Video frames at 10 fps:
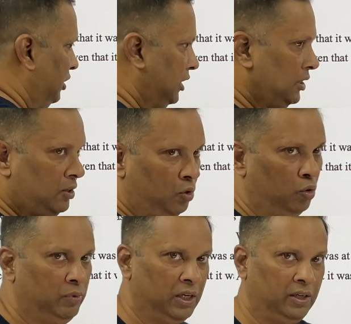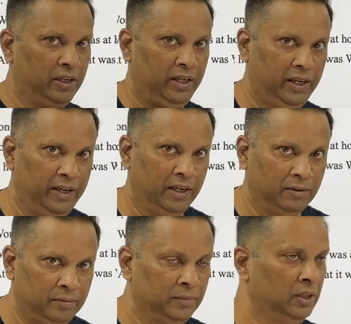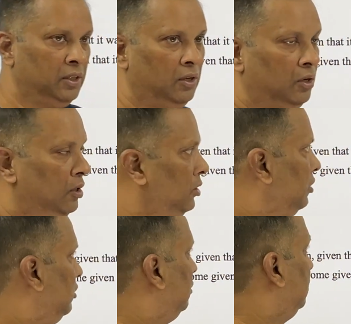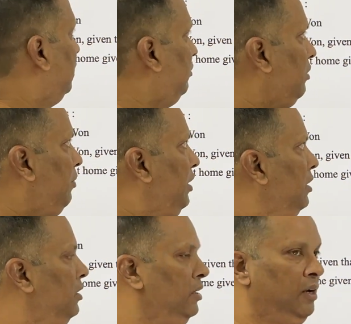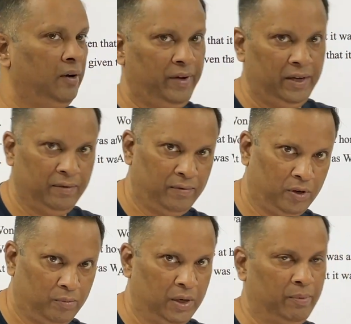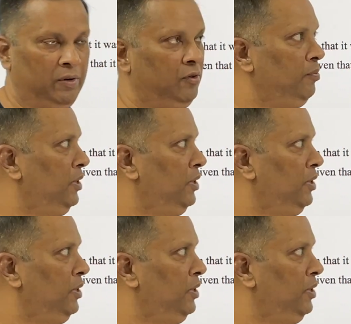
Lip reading: at home country India, or it may be away from, apart from